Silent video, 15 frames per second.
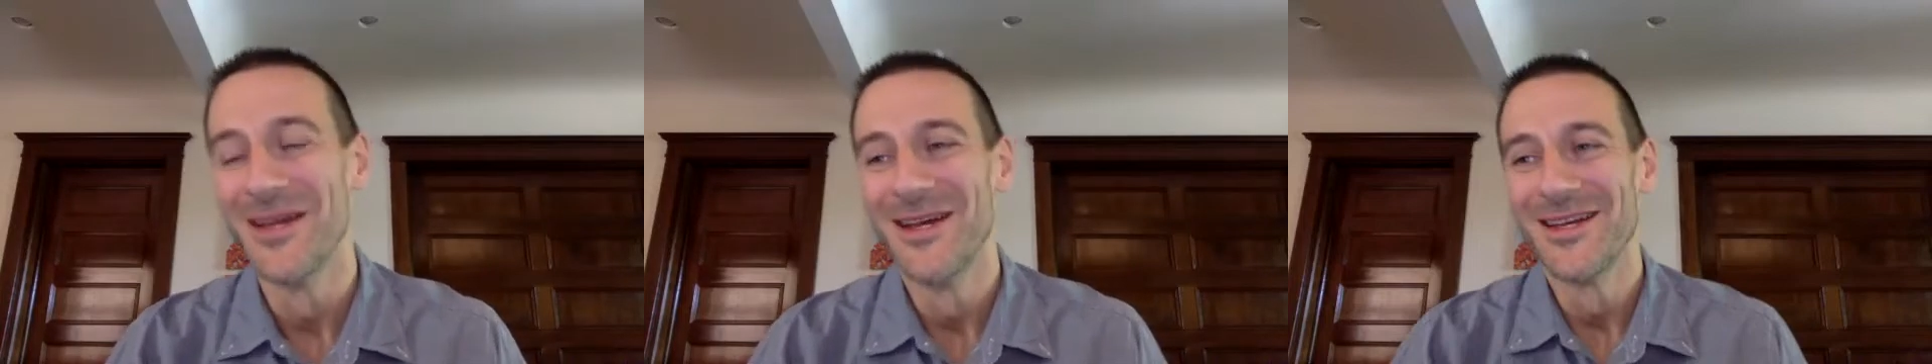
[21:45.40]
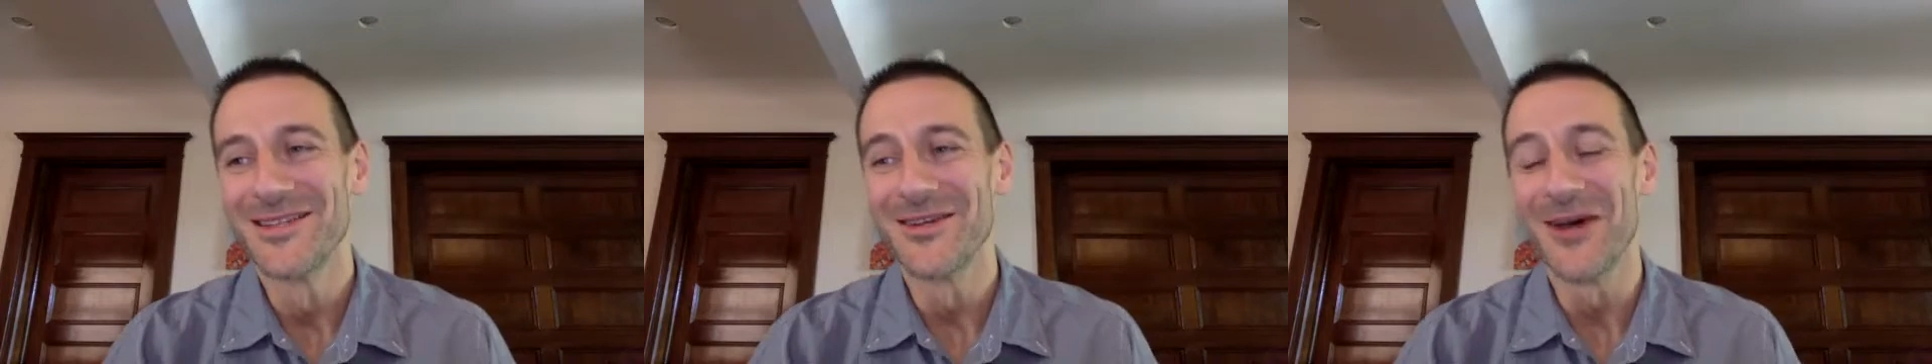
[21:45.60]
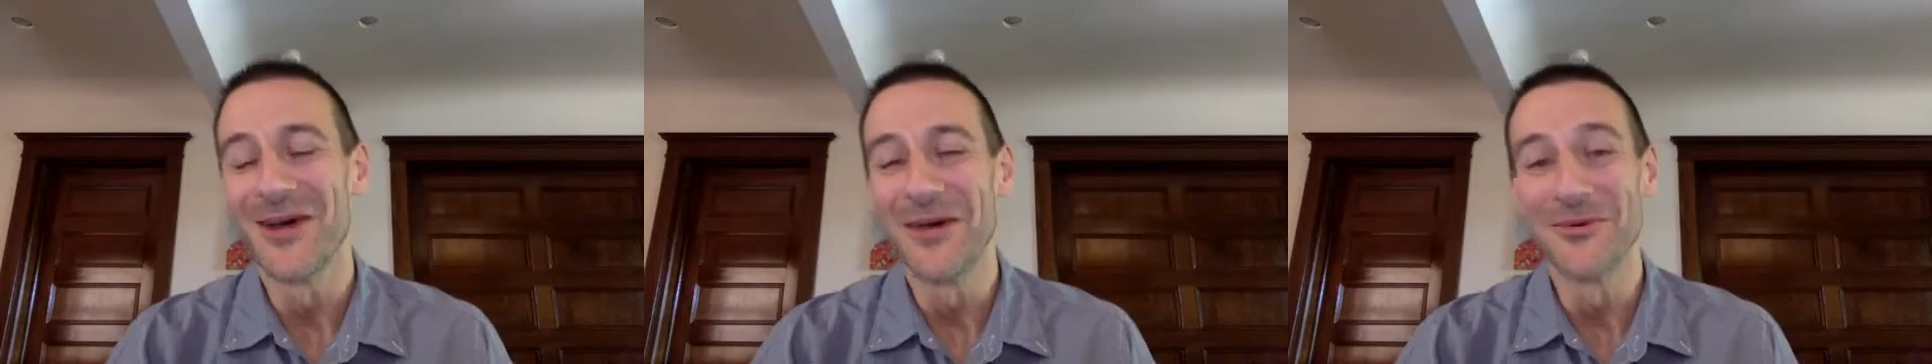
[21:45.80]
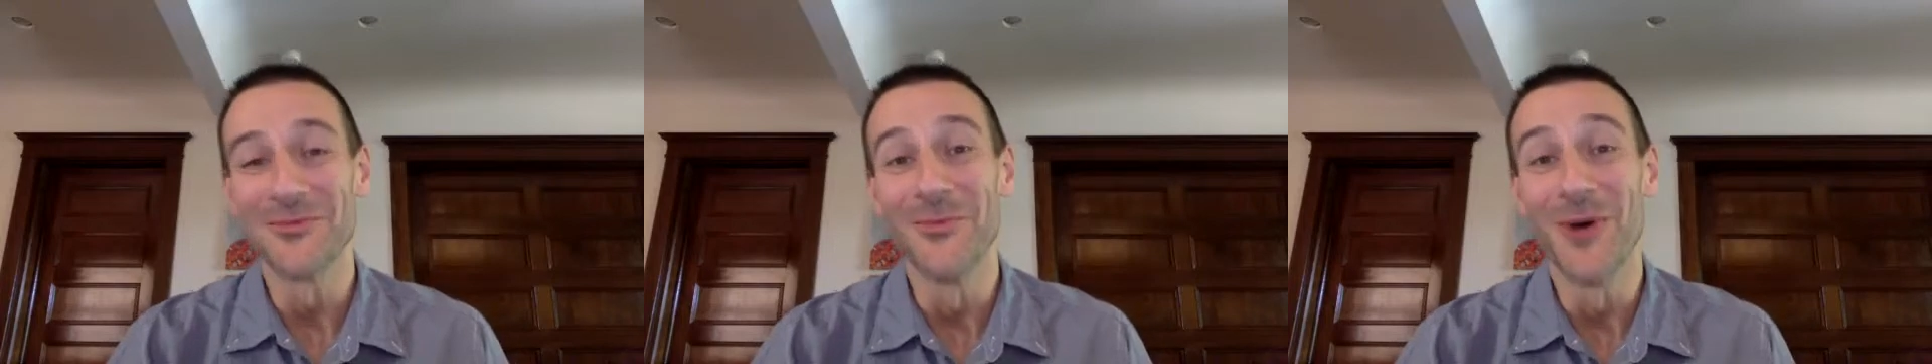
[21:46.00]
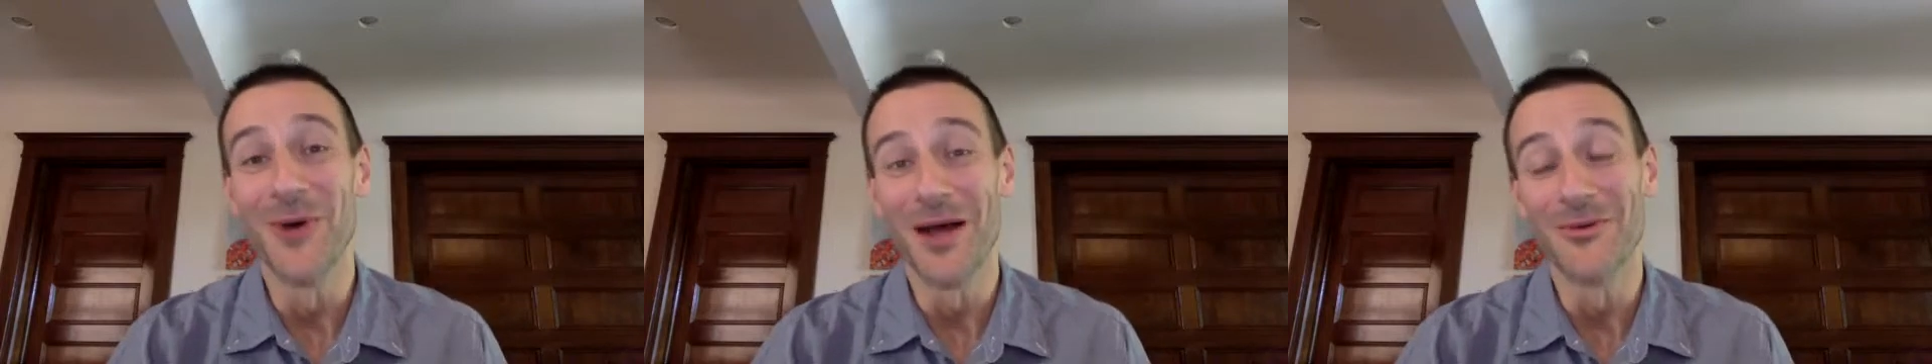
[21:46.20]
So I
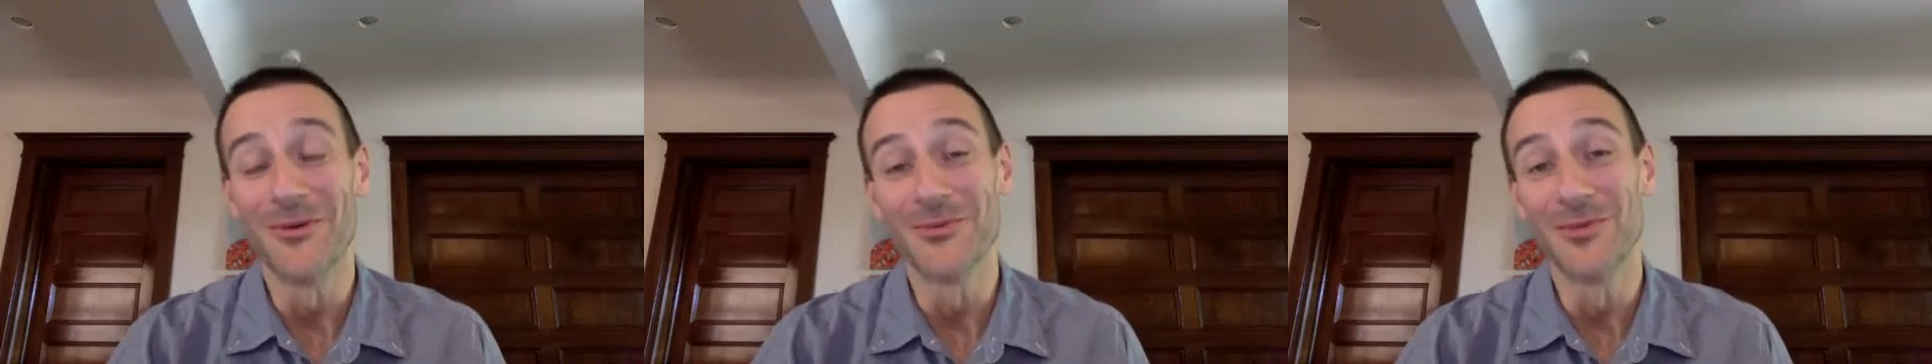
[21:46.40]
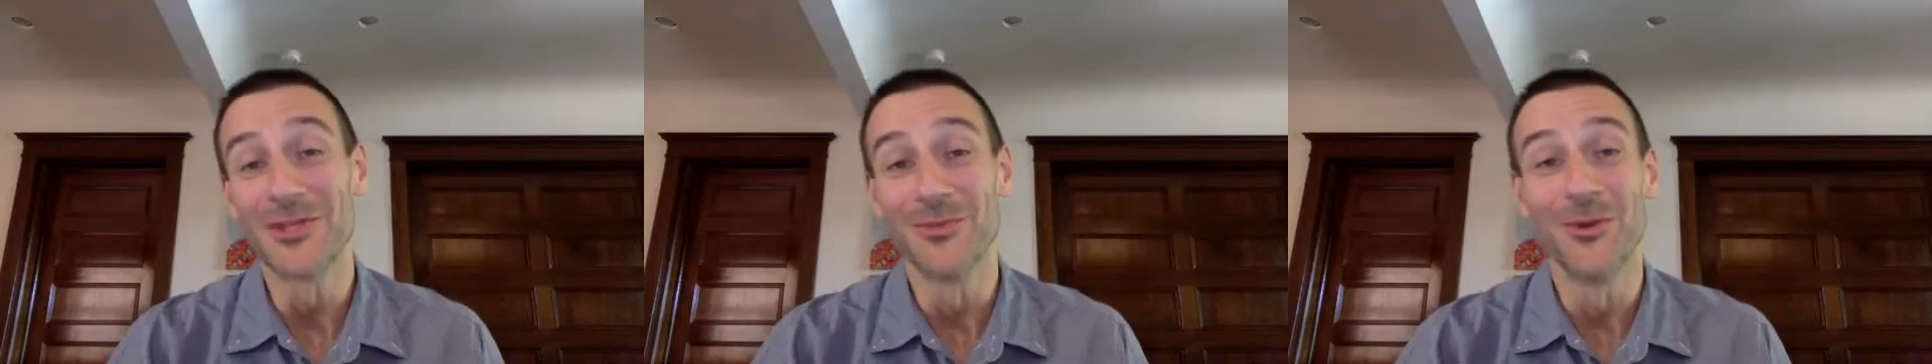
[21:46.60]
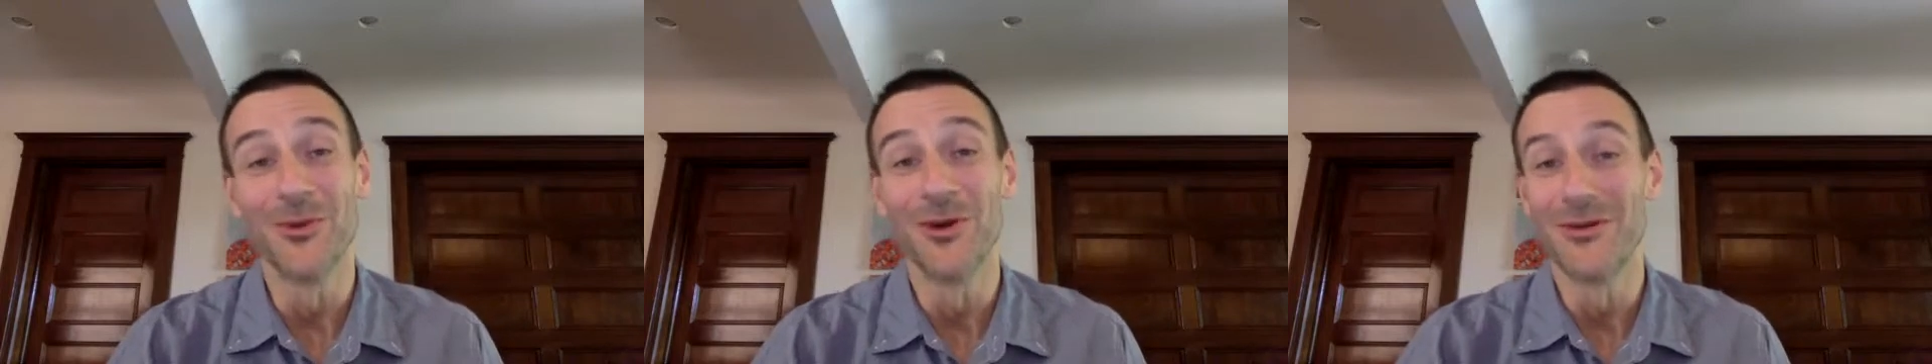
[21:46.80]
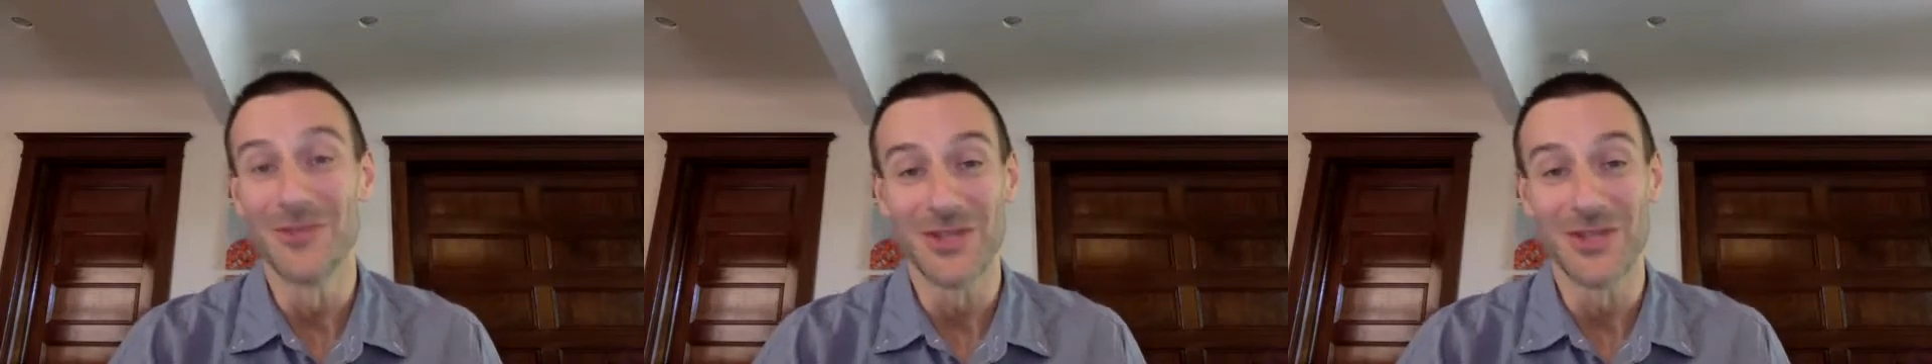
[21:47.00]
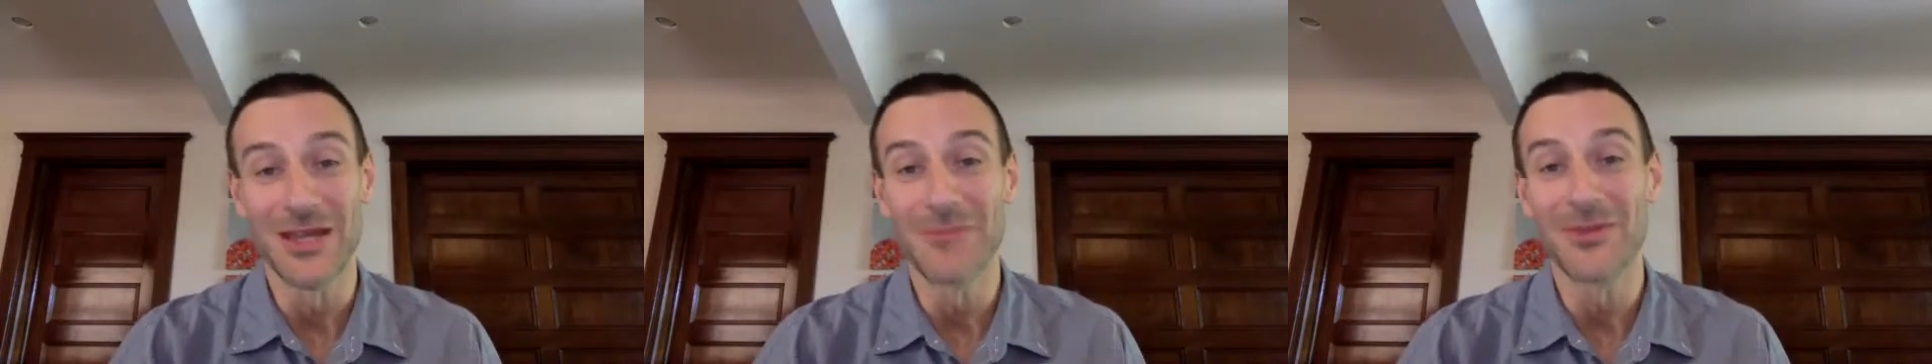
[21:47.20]
was much more of a
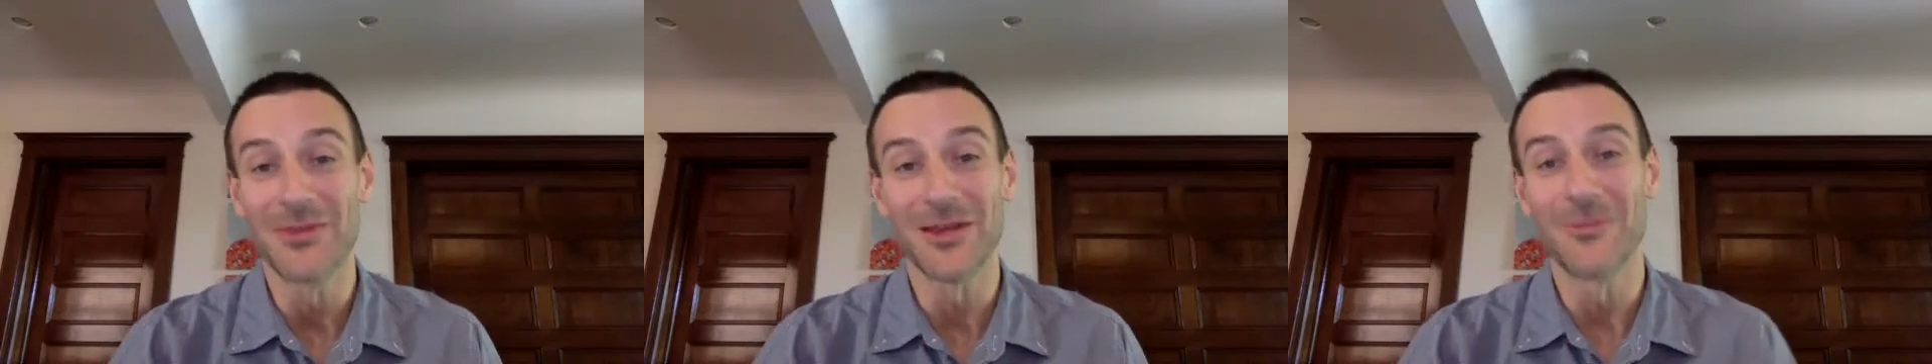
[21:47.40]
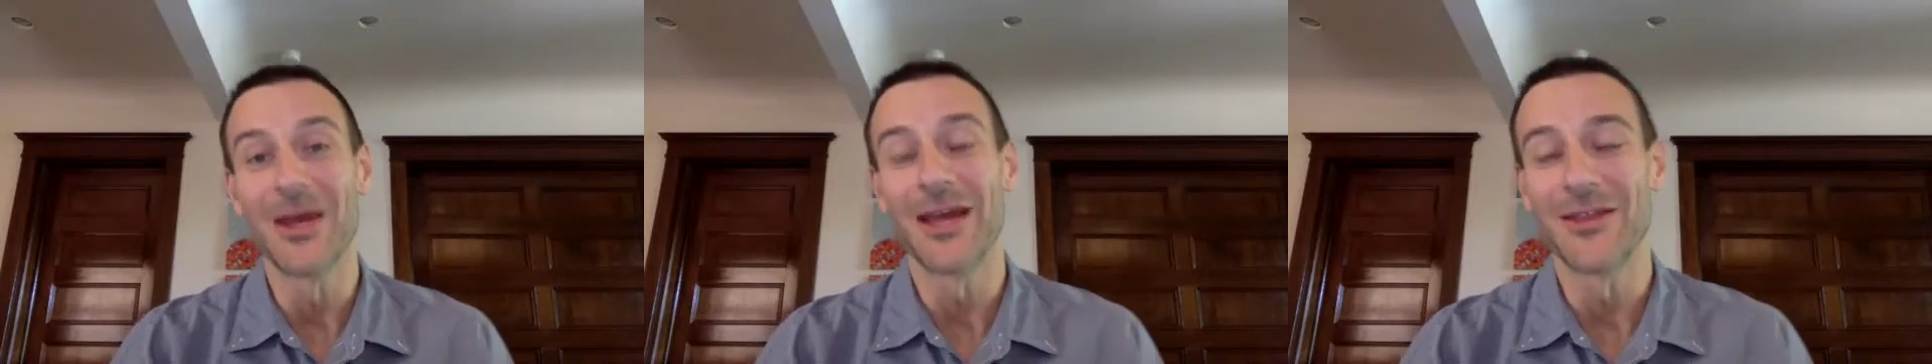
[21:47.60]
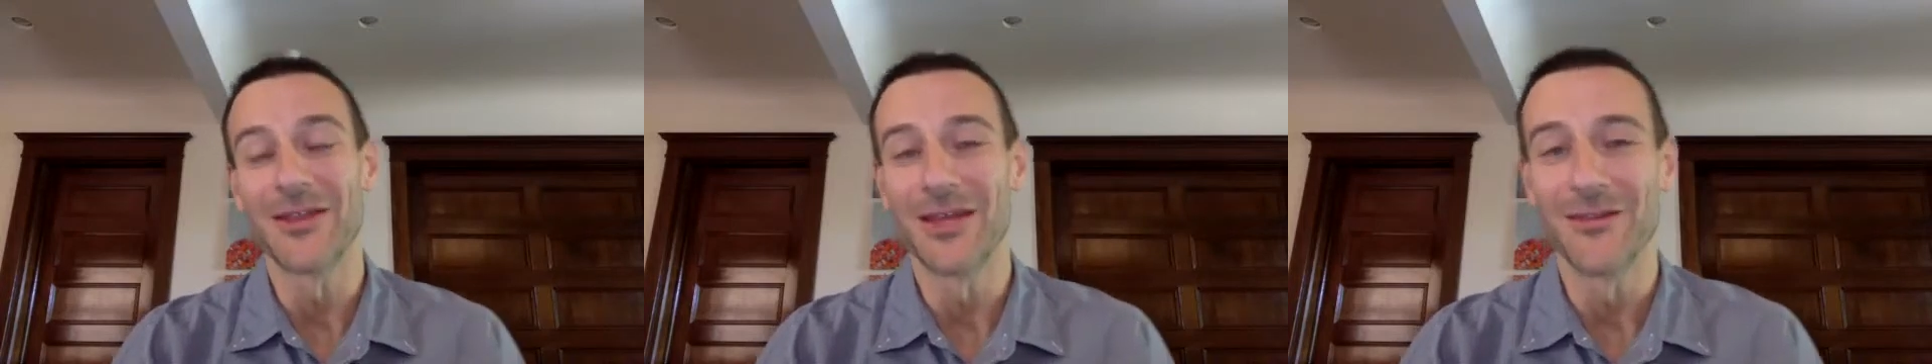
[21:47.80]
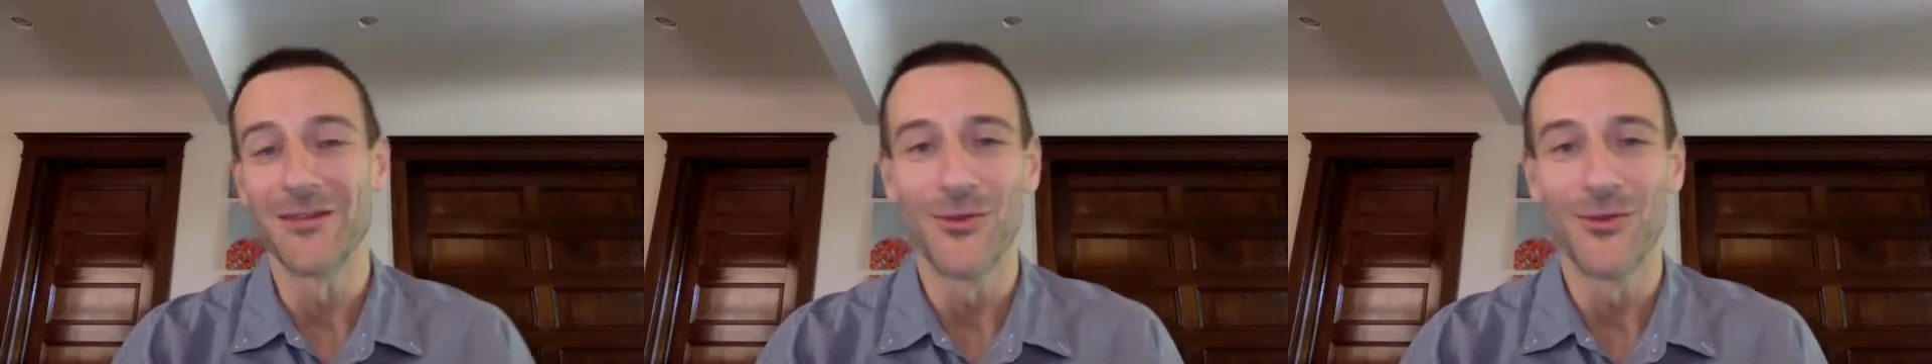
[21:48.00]
skeptic back then